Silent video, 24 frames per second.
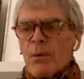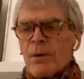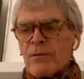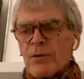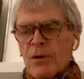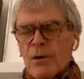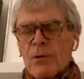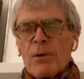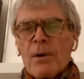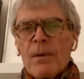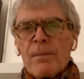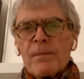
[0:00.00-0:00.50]
We've
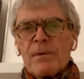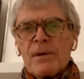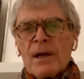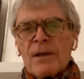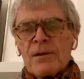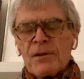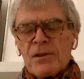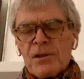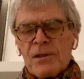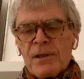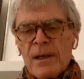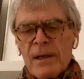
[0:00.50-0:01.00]
got to
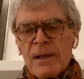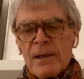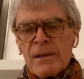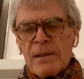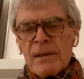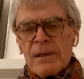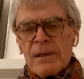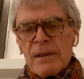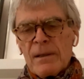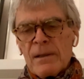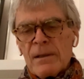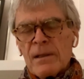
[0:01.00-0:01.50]

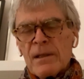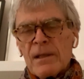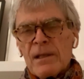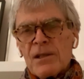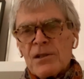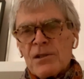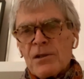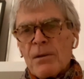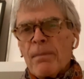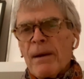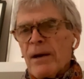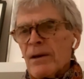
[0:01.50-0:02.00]
understand that
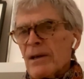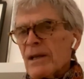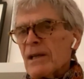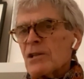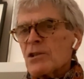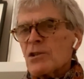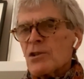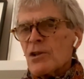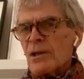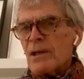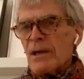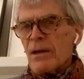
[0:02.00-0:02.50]
it's about
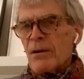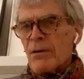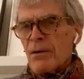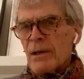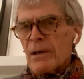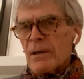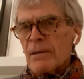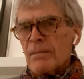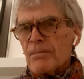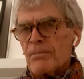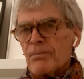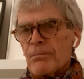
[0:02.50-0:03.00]

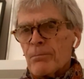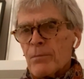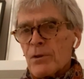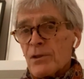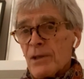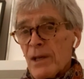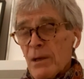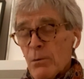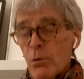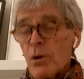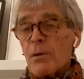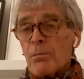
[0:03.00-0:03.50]
engineering,
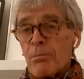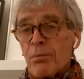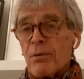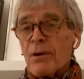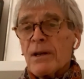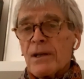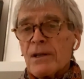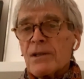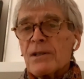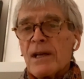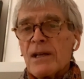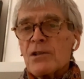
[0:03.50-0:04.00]
because they were
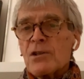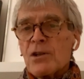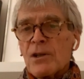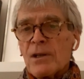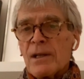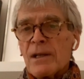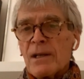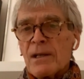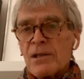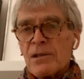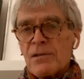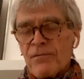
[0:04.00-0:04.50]
brilliant
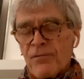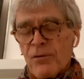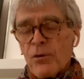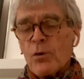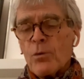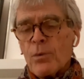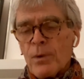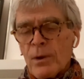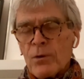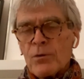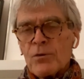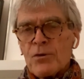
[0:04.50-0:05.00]
engineers.
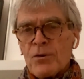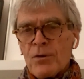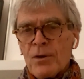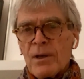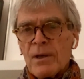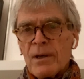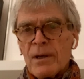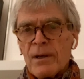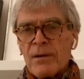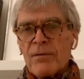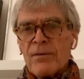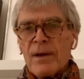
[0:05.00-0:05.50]
Four-wheel
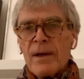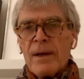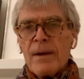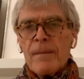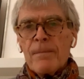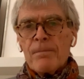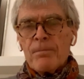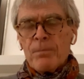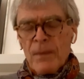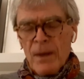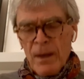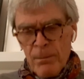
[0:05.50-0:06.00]
drive,
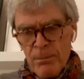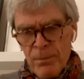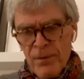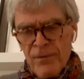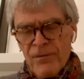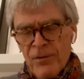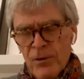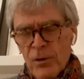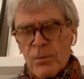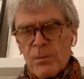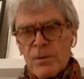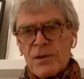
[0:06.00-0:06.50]

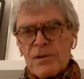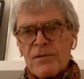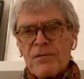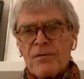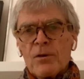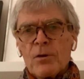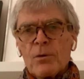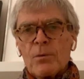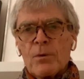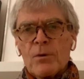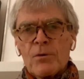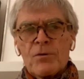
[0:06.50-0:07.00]
performance
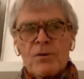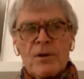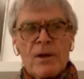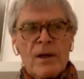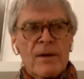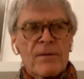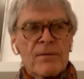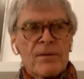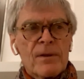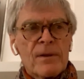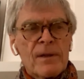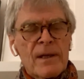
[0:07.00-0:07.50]
four-wheel
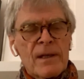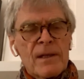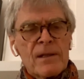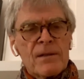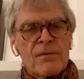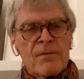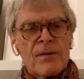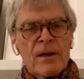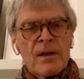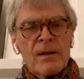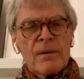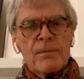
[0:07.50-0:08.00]
drive that they
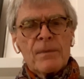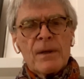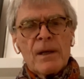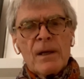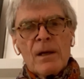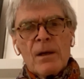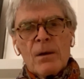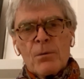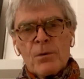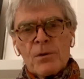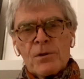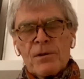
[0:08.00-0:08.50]
developed
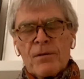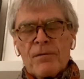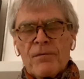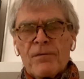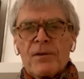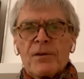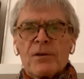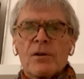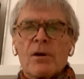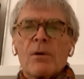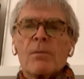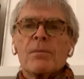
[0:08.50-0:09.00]
was a
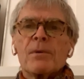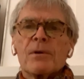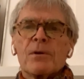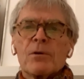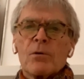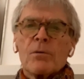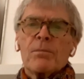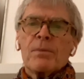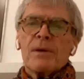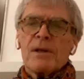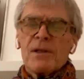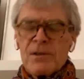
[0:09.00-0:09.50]

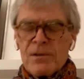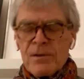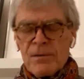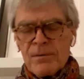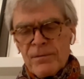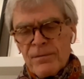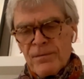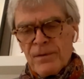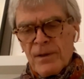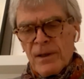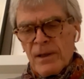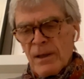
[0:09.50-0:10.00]
phenomenal piece
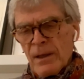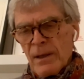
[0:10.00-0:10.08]
of